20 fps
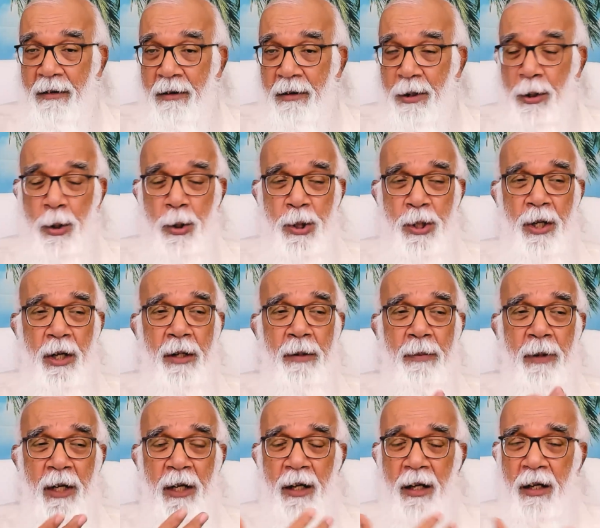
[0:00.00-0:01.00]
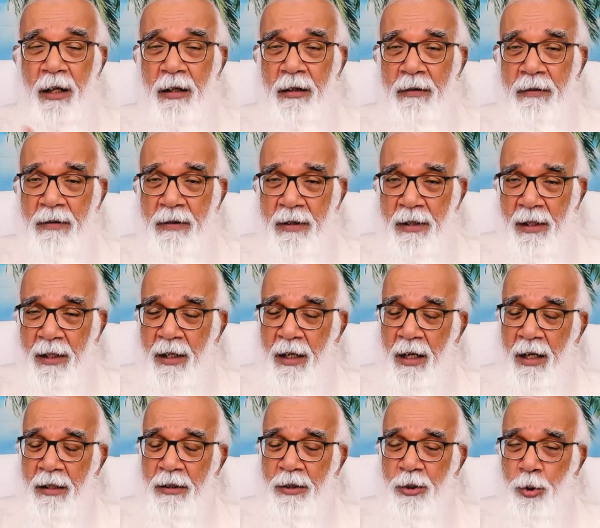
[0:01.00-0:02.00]
Your son behaves in
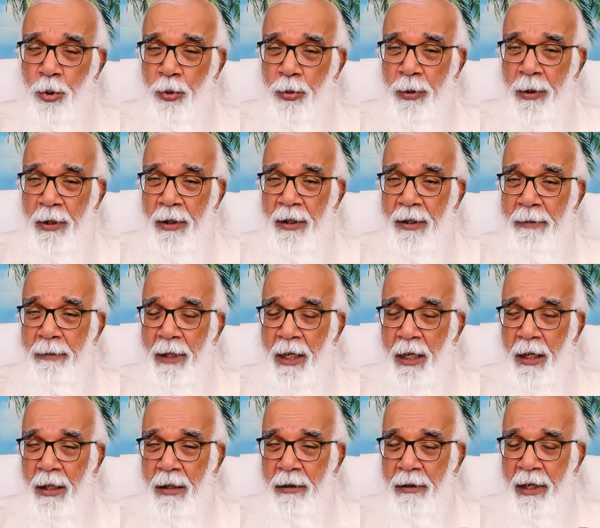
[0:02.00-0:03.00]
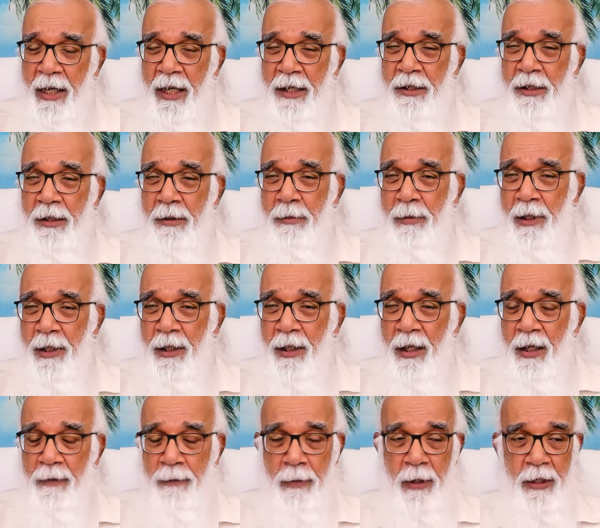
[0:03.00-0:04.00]
an untoward manner, let it
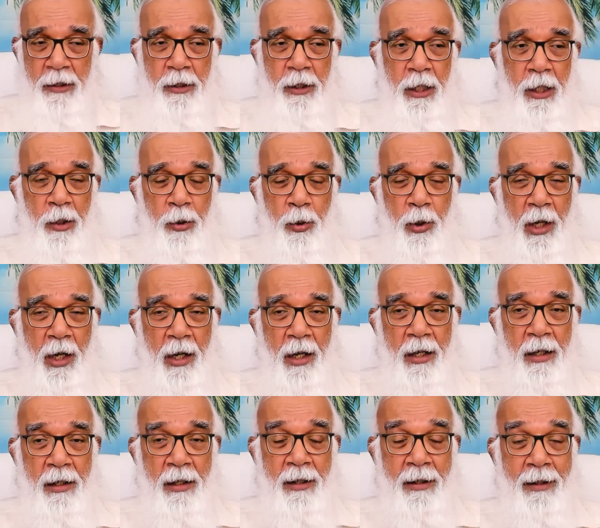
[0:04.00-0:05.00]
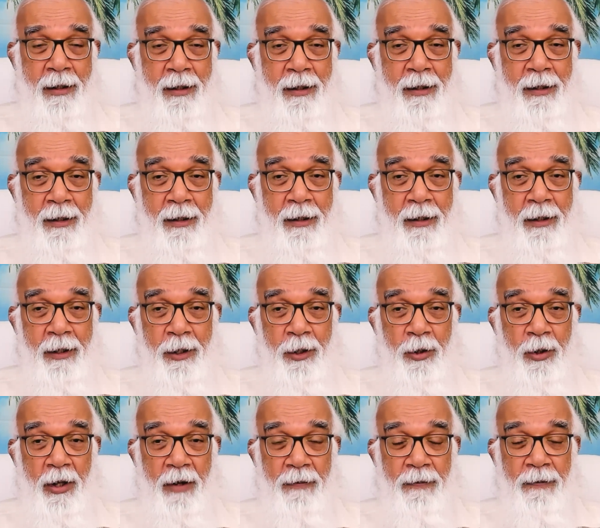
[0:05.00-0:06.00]
behave. But you have
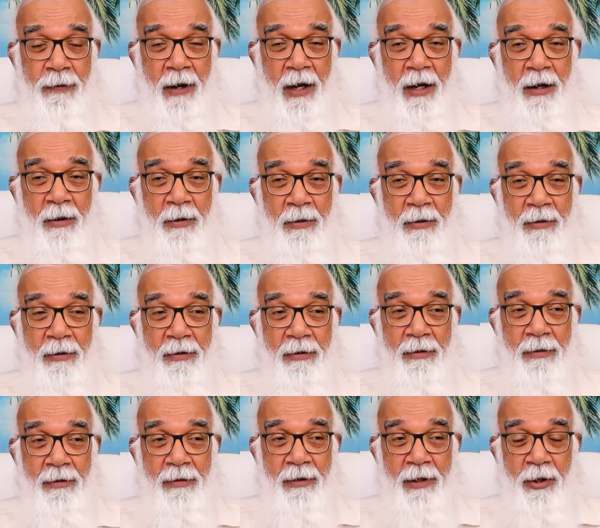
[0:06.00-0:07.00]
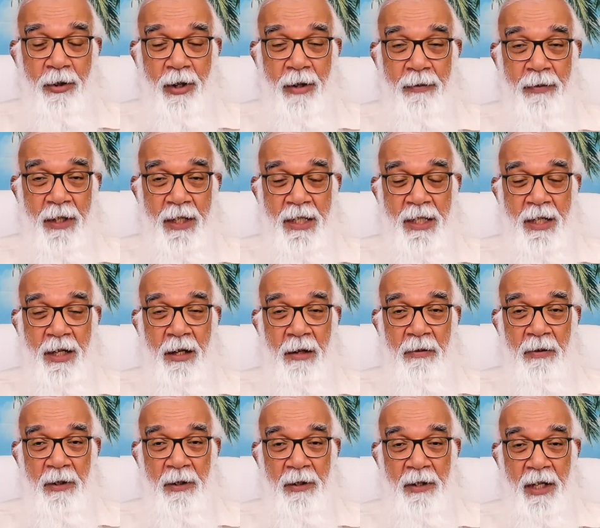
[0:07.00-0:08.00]
found, you have
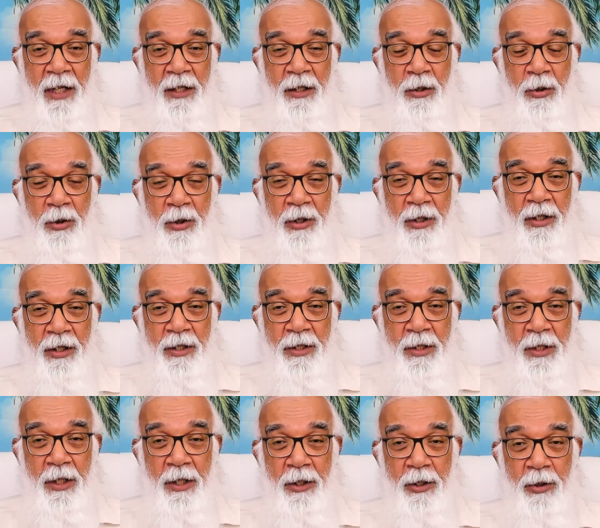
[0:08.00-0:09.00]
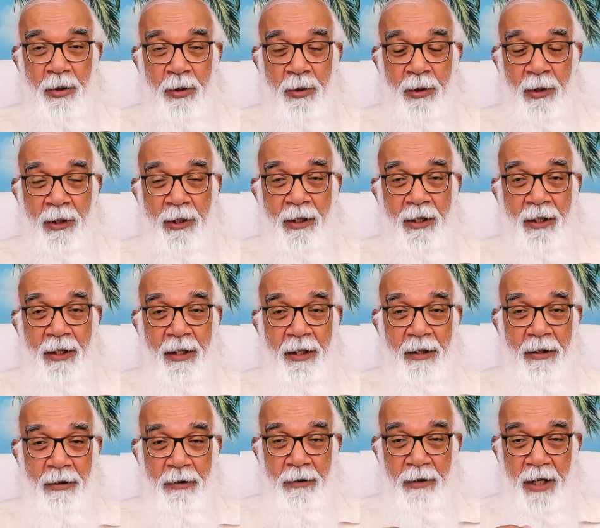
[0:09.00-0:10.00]
discovered that goodness in you,
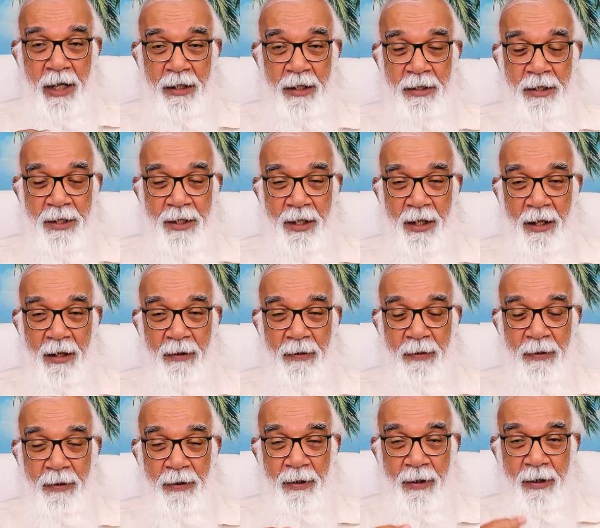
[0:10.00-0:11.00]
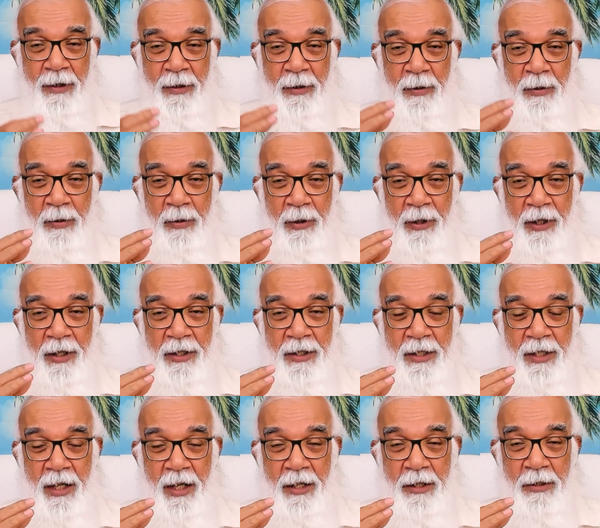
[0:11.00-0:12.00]
real self. Where is
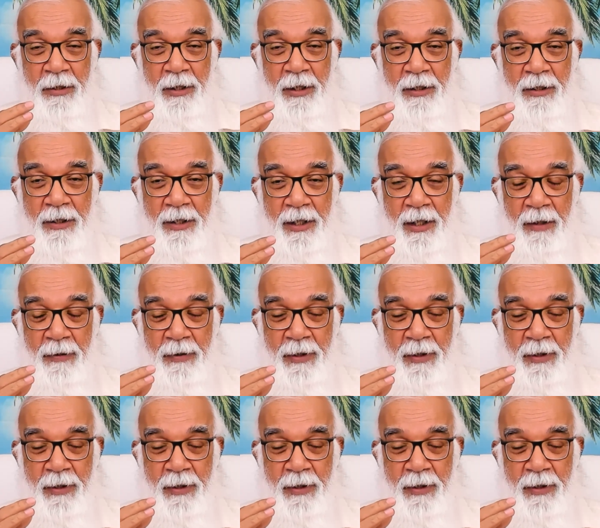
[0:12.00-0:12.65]
that real self?